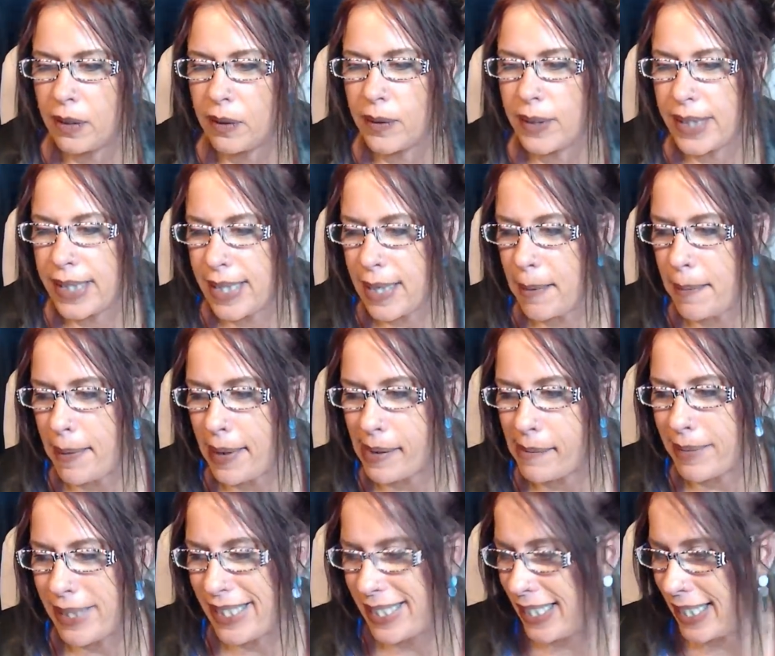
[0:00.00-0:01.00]
What's up,
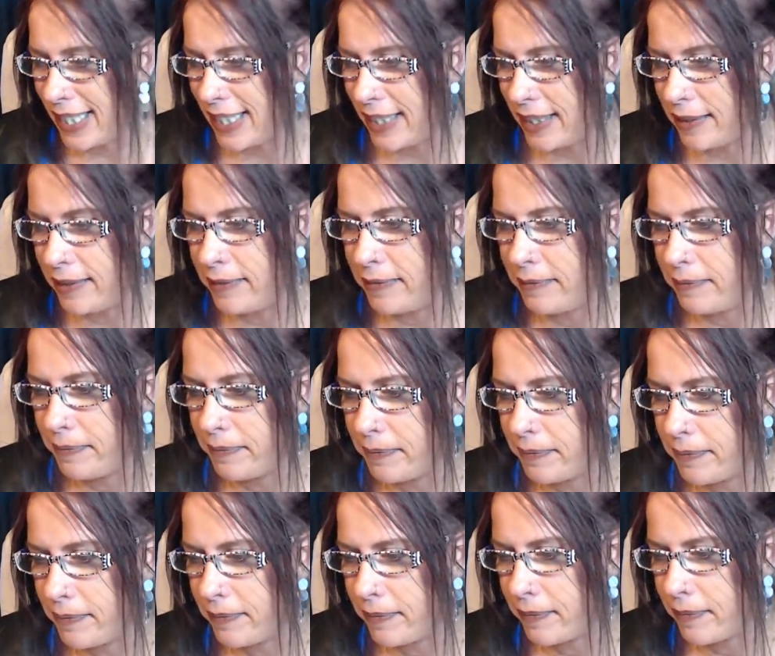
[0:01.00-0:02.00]
Mama Sid?
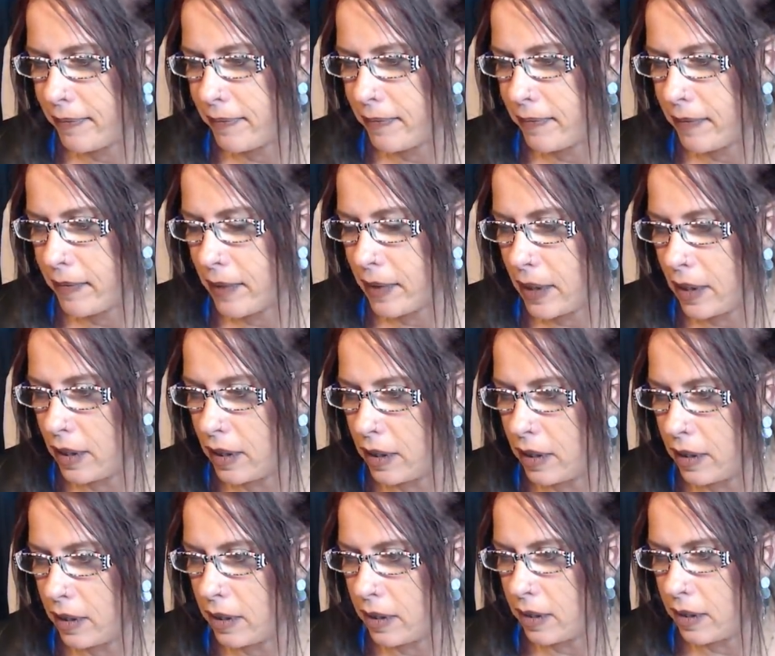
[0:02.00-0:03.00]

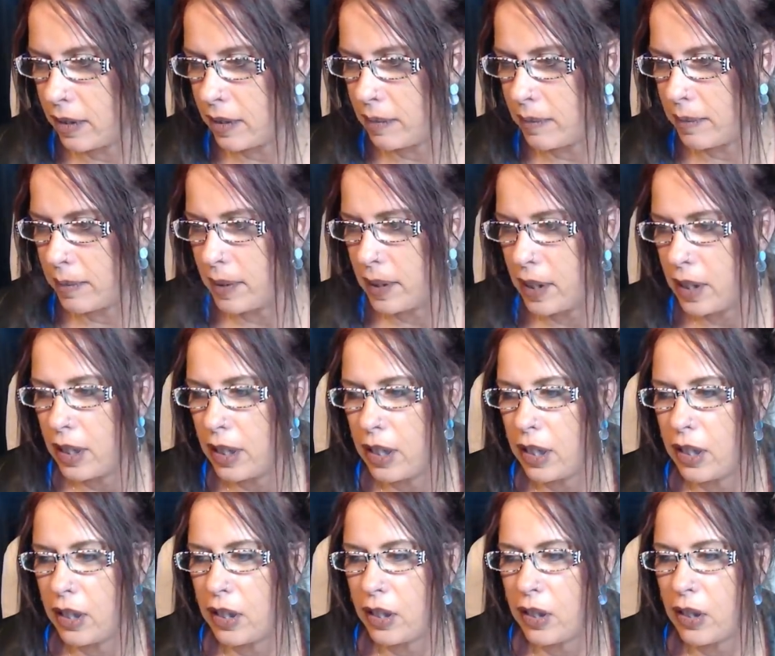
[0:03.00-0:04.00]
Um,
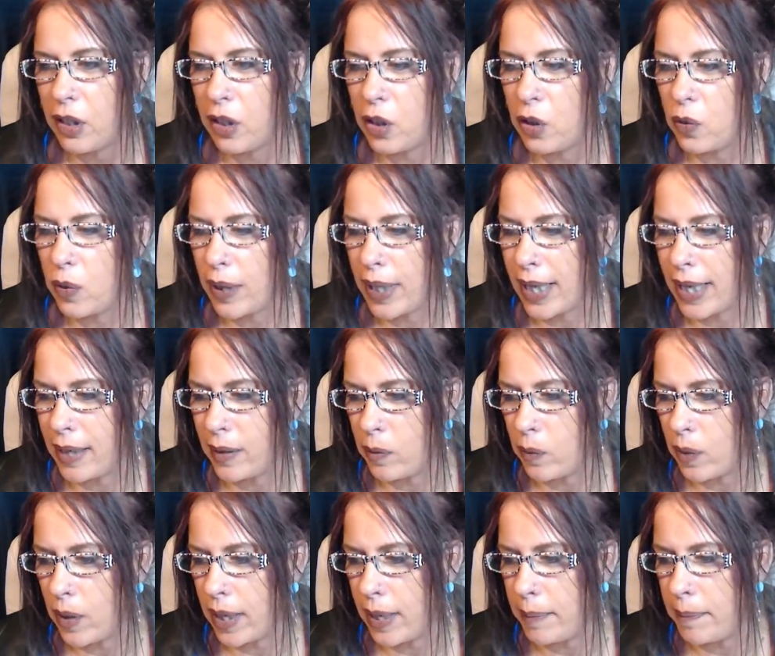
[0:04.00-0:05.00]
you
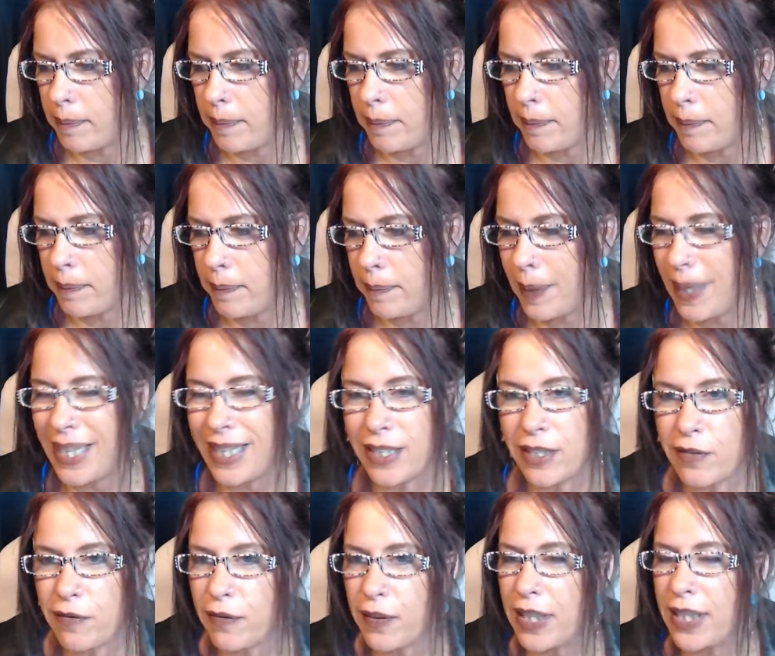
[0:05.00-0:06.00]
can what? Ben,
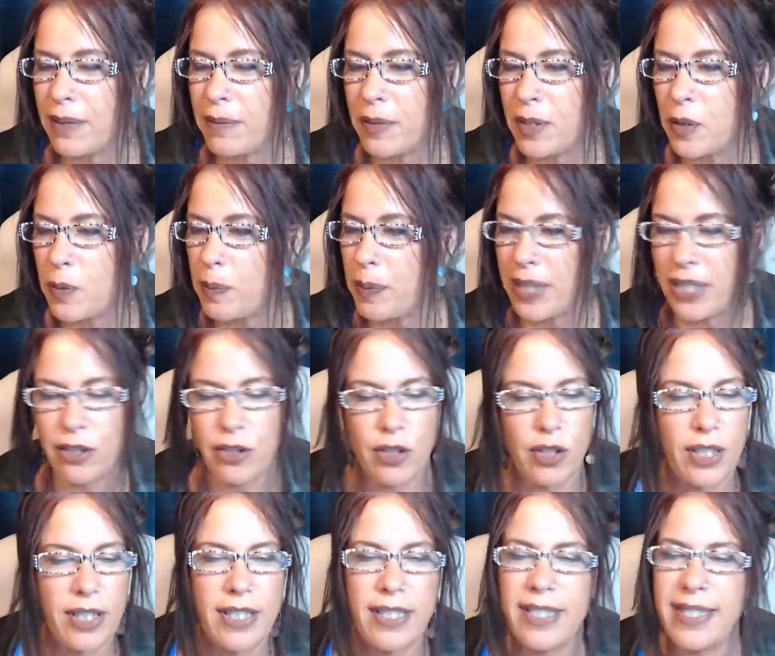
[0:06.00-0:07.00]
it's freedom of speech.
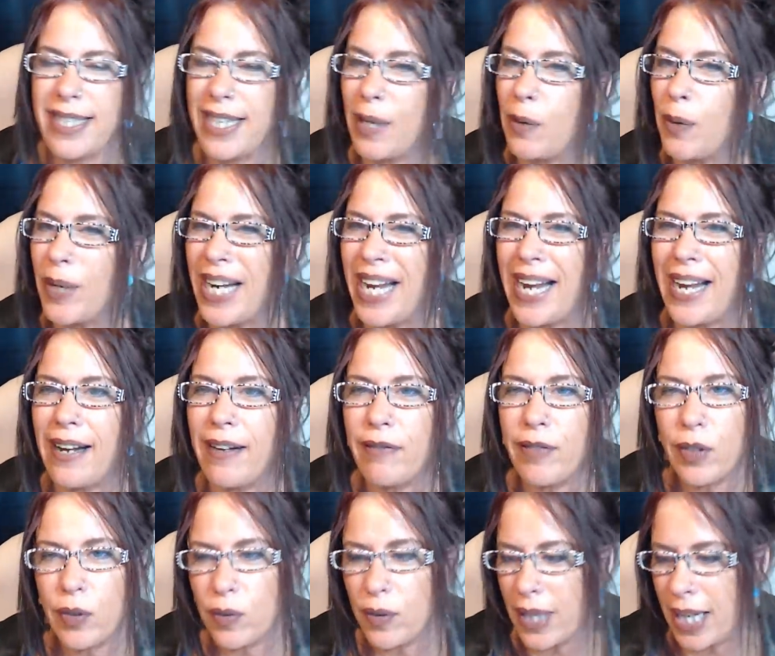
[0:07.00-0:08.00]
You can say whatever
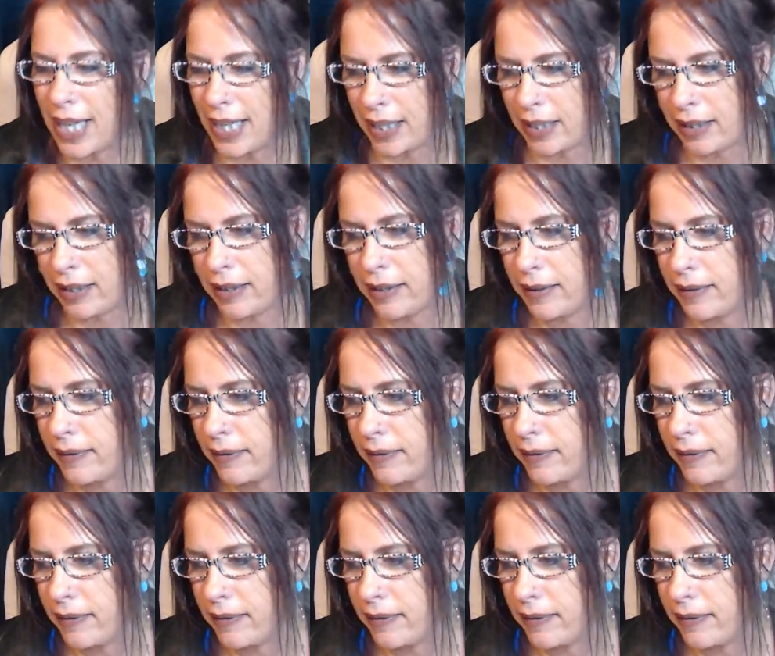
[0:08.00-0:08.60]
you like.